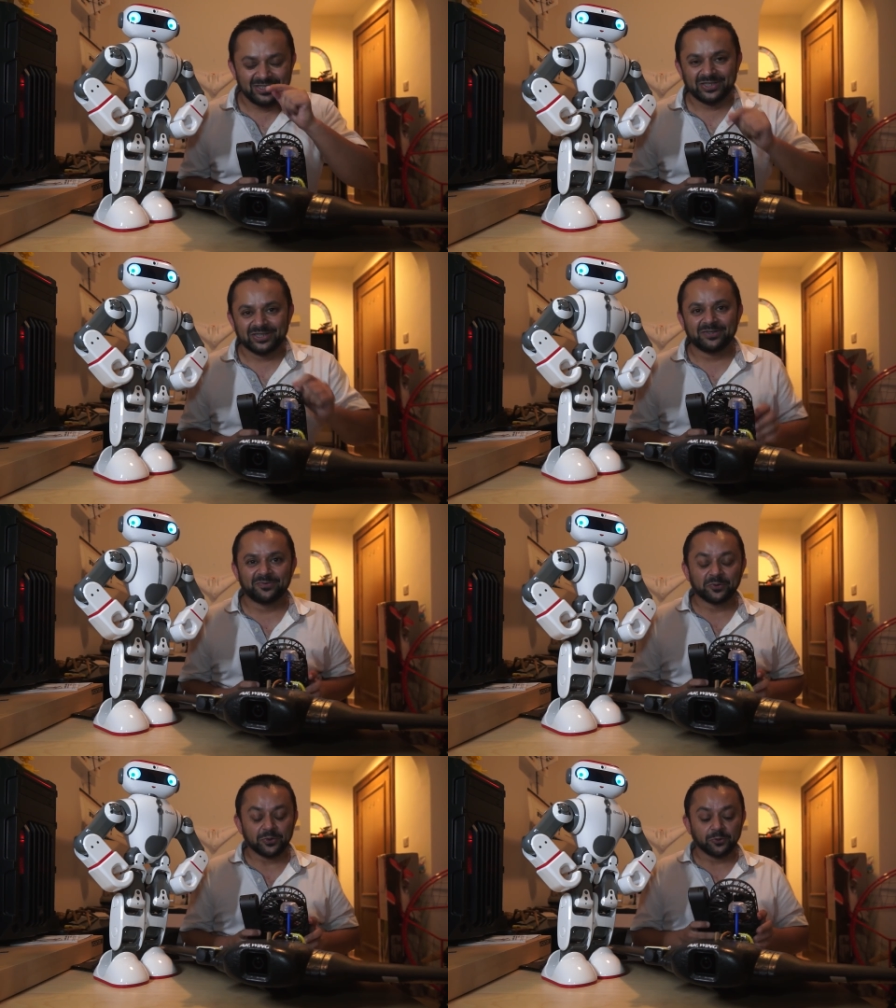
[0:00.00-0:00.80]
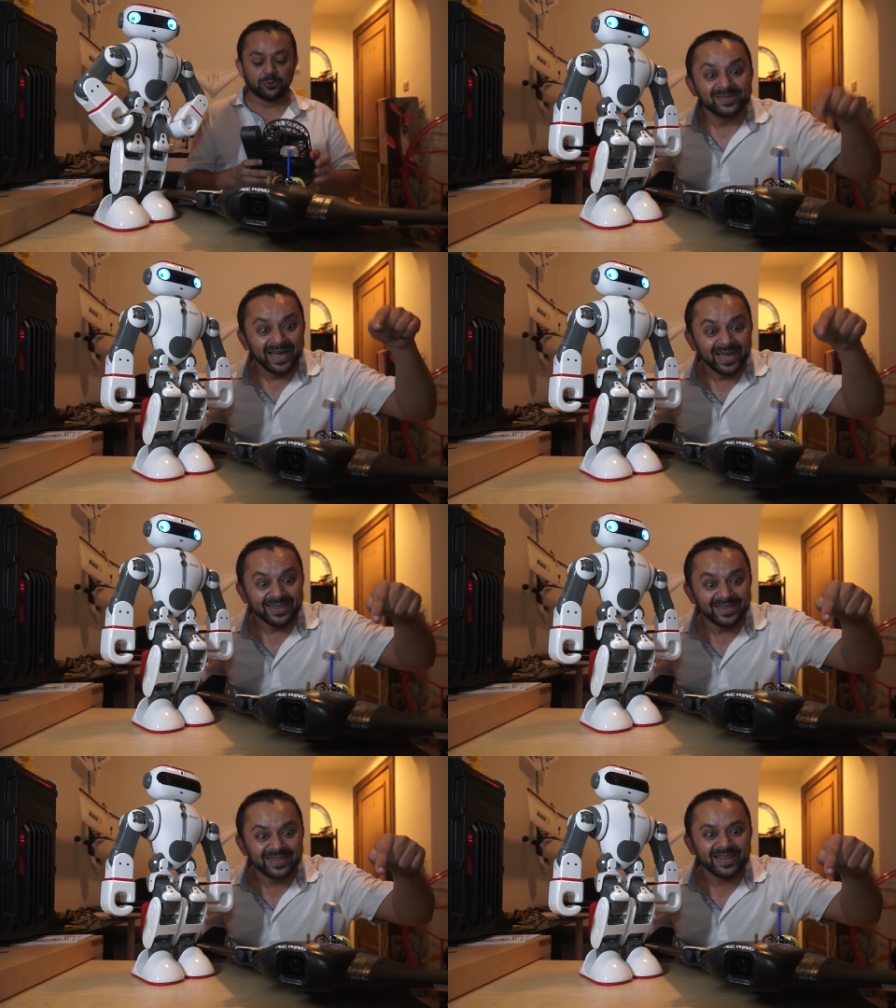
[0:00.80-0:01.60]
just for you.
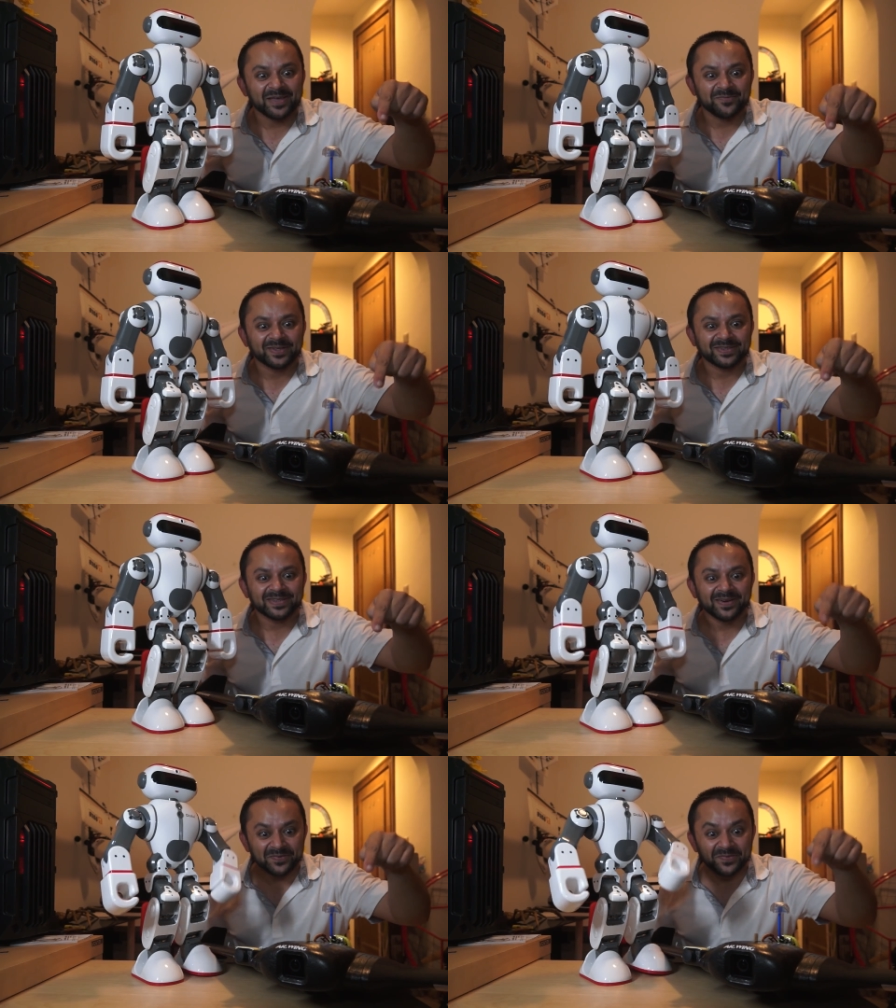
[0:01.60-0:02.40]
Hit that like button.